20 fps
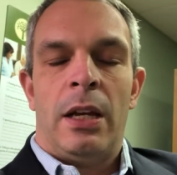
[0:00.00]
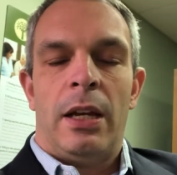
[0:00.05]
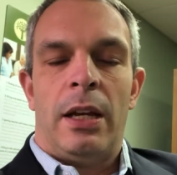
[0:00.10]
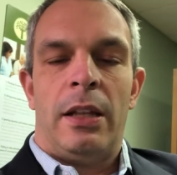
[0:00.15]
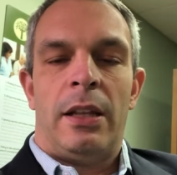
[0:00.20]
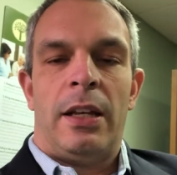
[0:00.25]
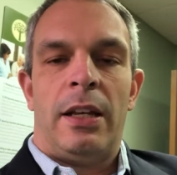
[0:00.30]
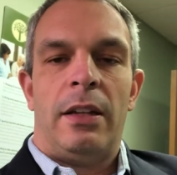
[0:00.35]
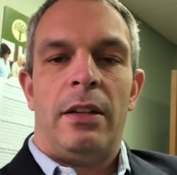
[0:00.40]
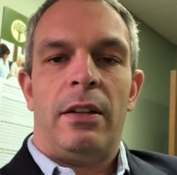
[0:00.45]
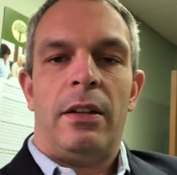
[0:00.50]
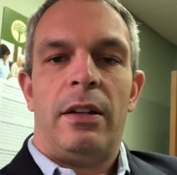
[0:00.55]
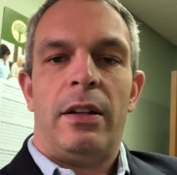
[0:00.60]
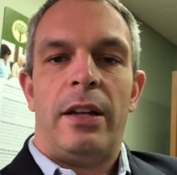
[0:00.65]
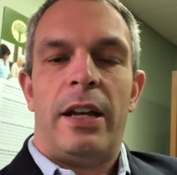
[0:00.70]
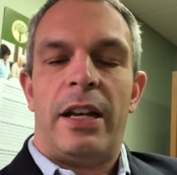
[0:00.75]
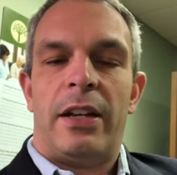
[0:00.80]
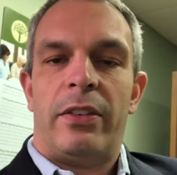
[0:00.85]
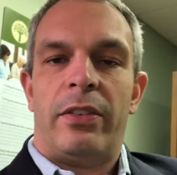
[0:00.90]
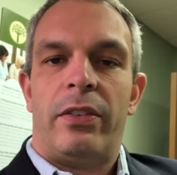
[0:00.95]
And then
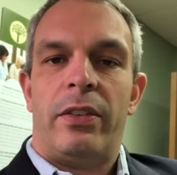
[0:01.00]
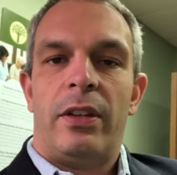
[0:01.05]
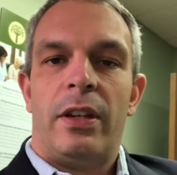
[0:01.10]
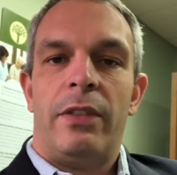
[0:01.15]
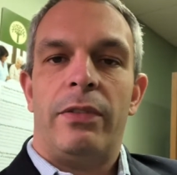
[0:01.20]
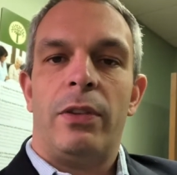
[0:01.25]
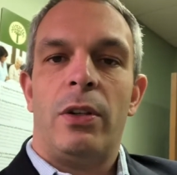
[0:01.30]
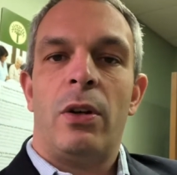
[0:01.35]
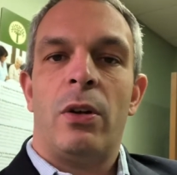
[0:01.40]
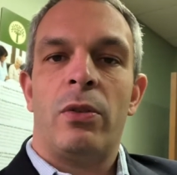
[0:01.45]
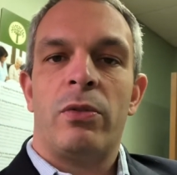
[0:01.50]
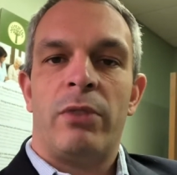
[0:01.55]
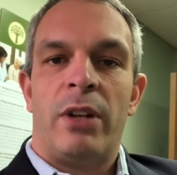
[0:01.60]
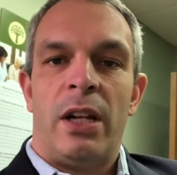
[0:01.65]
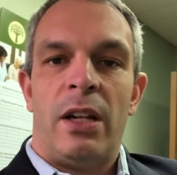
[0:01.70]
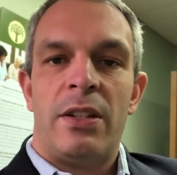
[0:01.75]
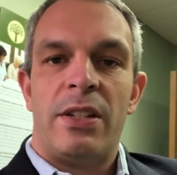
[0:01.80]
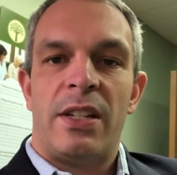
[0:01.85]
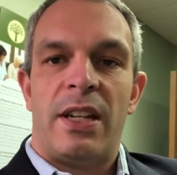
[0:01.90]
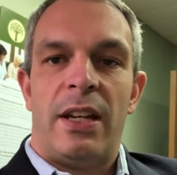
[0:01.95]
next, if you own
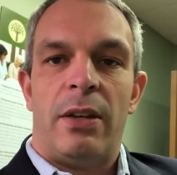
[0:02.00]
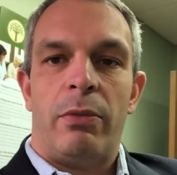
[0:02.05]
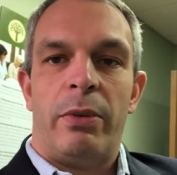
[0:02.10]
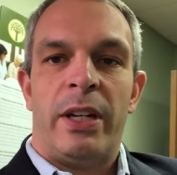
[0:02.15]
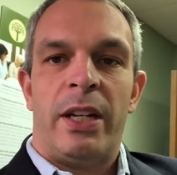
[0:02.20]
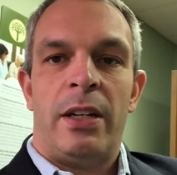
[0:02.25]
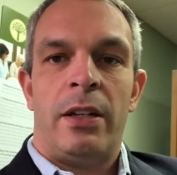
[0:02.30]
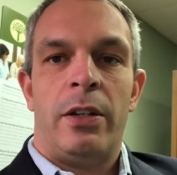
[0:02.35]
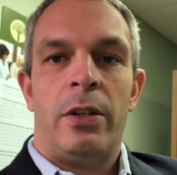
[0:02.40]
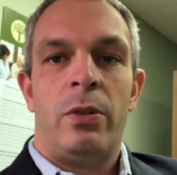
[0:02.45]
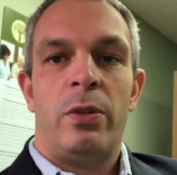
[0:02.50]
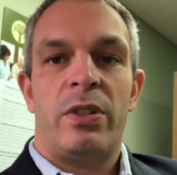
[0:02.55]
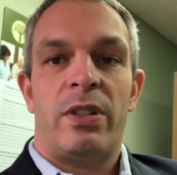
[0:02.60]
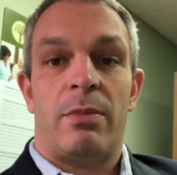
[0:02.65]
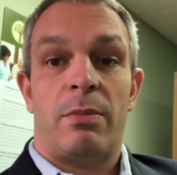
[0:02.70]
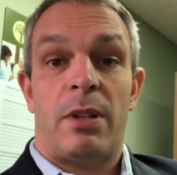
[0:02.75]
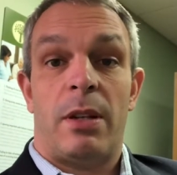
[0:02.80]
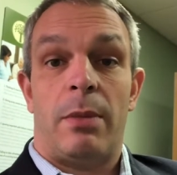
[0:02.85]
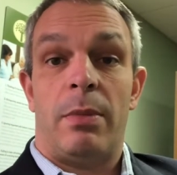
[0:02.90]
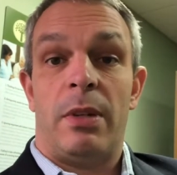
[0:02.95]
real estate, we need to do
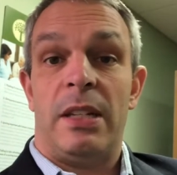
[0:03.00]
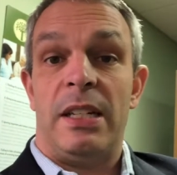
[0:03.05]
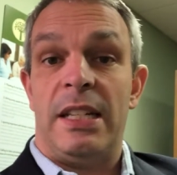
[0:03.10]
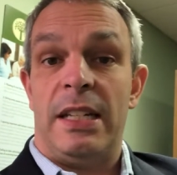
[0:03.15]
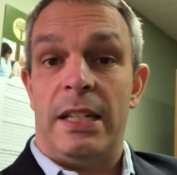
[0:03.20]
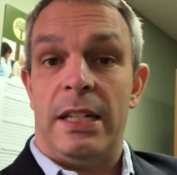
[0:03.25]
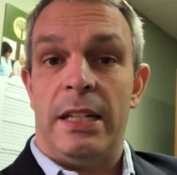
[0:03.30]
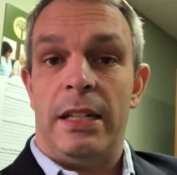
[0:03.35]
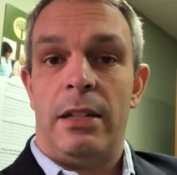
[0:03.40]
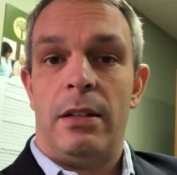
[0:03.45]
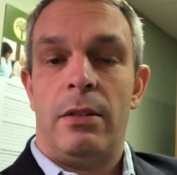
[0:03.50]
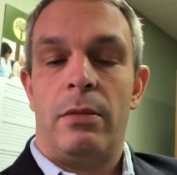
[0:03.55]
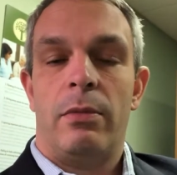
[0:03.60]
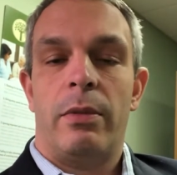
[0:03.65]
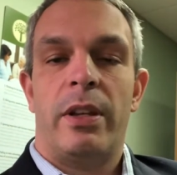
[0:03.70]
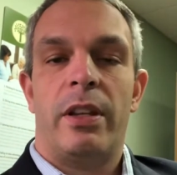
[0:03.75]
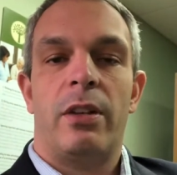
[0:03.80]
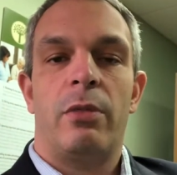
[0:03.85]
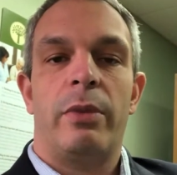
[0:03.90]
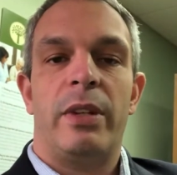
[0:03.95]
some type of deed,
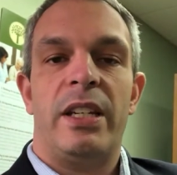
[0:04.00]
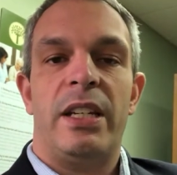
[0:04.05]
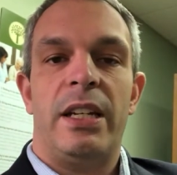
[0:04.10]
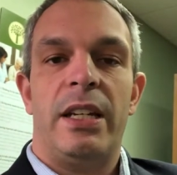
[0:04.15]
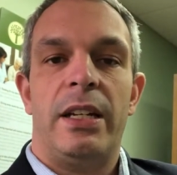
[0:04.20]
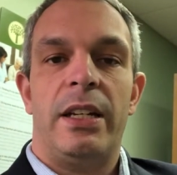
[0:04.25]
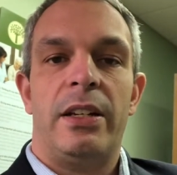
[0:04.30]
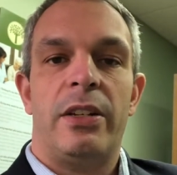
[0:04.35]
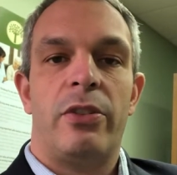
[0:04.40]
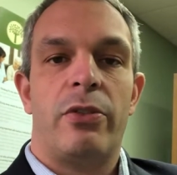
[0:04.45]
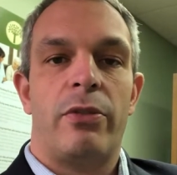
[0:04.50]
whether we deed it